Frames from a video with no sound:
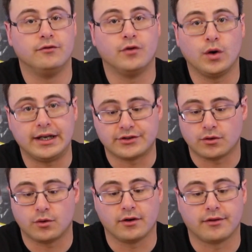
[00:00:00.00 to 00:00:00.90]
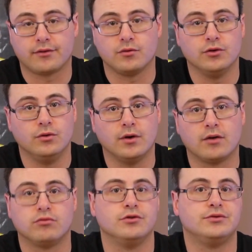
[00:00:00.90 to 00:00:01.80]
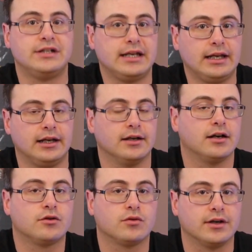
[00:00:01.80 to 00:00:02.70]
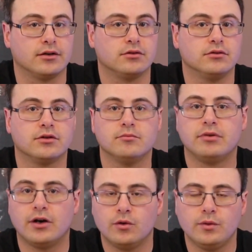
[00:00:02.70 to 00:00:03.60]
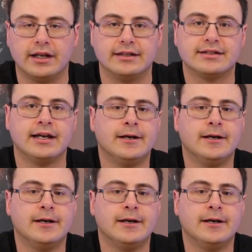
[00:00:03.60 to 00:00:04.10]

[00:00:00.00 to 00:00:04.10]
voice or through a routine a critical component?